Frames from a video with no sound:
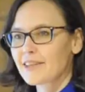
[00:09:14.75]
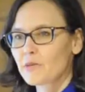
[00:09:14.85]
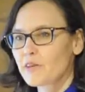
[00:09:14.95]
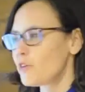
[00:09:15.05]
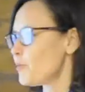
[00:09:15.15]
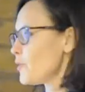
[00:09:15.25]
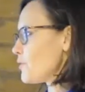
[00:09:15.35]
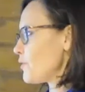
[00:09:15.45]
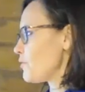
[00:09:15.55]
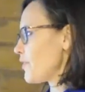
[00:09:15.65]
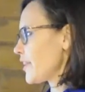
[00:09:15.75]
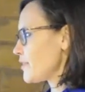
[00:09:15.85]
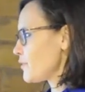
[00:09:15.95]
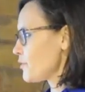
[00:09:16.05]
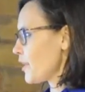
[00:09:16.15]
One of the most
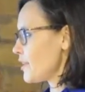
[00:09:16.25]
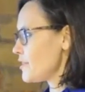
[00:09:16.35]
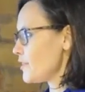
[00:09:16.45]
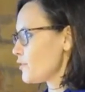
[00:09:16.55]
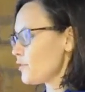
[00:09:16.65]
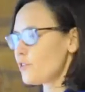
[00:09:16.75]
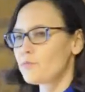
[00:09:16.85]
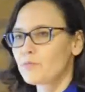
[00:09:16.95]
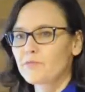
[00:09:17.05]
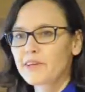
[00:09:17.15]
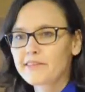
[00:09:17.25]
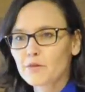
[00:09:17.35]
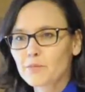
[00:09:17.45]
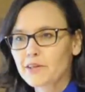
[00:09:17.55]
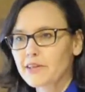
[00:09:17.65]
effective strategies for
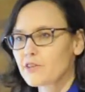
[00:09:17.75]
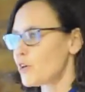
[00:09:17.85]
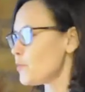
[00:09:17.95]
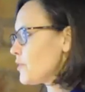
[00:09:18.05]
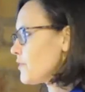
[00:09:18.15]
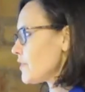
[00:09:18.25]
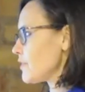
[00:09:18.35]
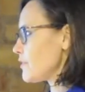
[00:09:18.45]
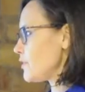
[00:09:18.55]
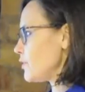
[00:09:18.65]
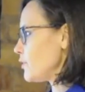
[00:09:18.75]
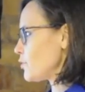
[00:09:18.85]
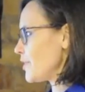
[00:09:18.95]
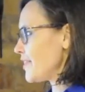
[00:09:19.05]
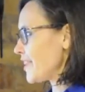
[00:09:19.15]
fixing period troubles is to
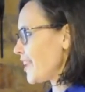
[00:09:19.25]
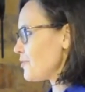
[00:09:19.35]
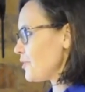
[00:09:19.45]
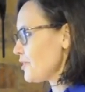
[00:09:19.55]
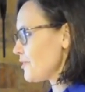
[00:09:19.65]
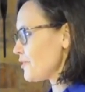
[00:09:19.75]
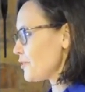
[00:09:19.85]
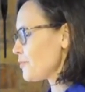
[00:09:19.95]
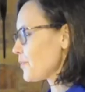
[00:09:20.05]
treat the gut first.